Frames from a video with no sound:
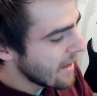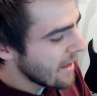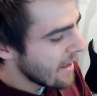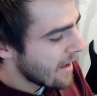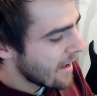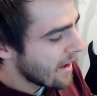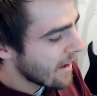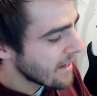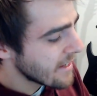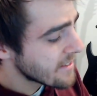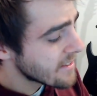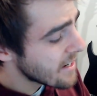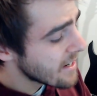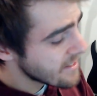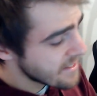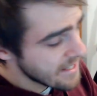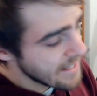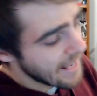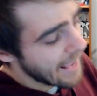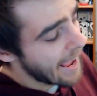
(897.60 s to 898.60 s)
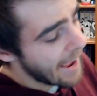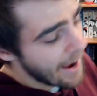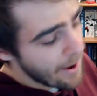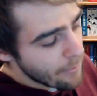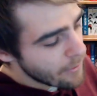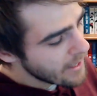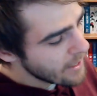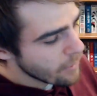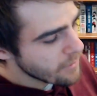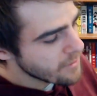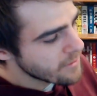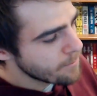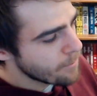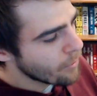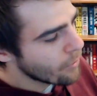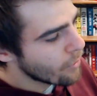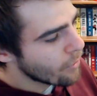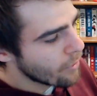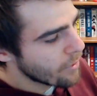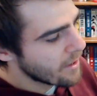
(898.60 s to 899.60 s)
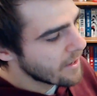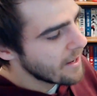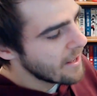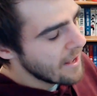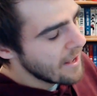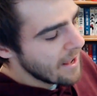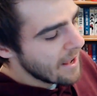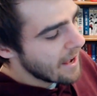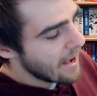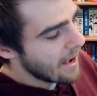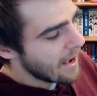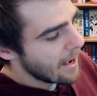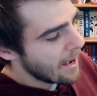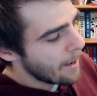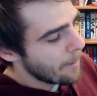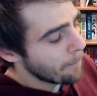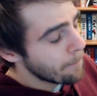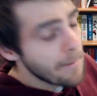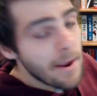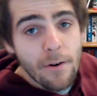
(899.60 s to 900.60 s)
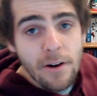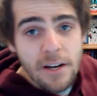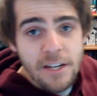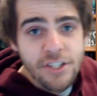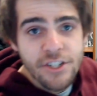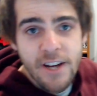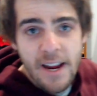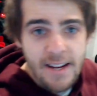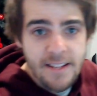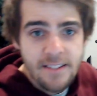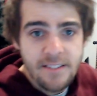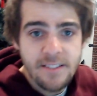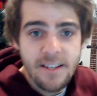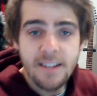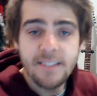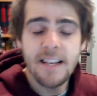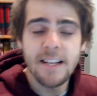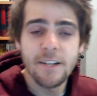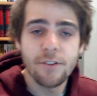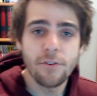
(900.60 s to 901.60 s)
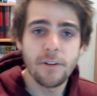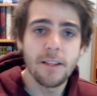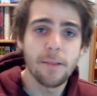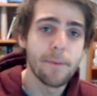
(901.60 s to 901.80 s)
You start seeing Harry Osborn. Mary Jane starts entering the